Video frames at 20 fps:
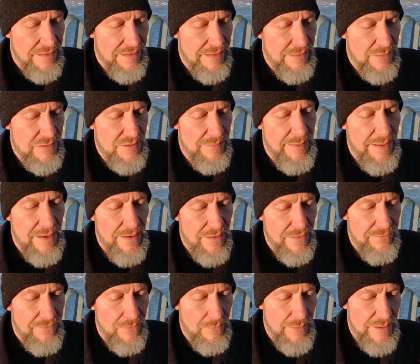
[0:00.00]
There was a
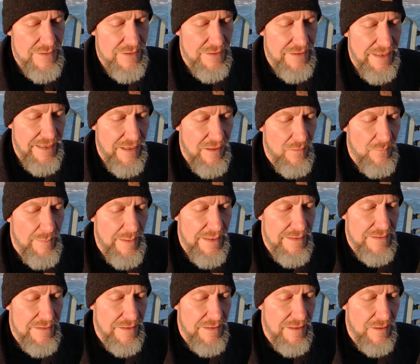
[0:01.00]
powerful wizard
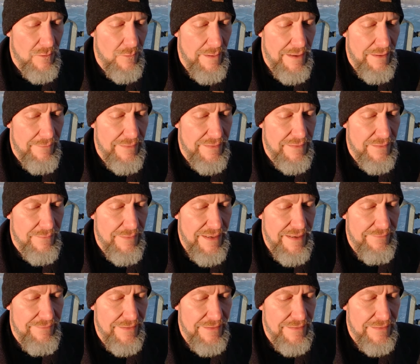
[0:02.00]
hell-bent on acquiring the
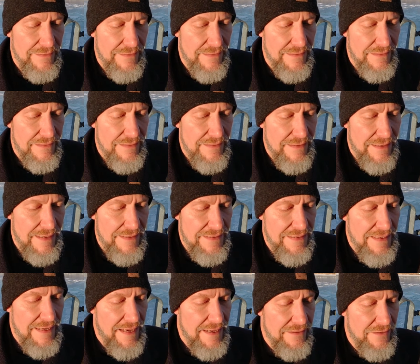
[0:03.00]
raven, and
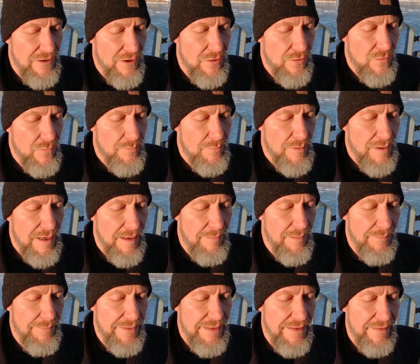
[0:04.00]
he had no
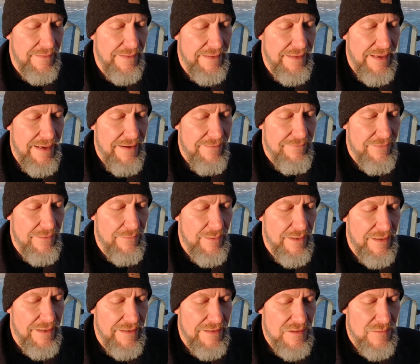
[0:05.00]
problem killing
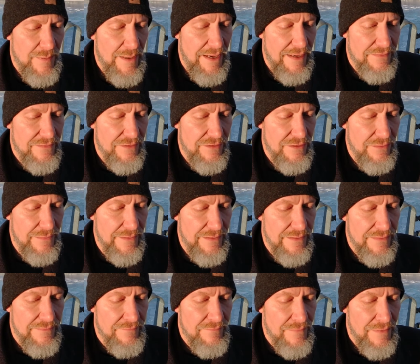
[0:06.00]
everyone in his path to do
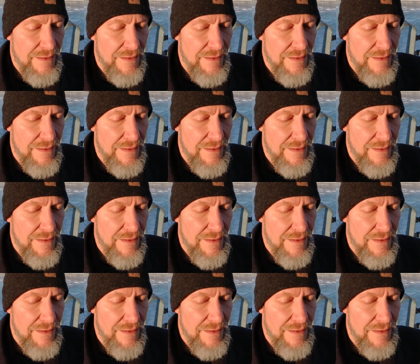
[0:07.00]
it.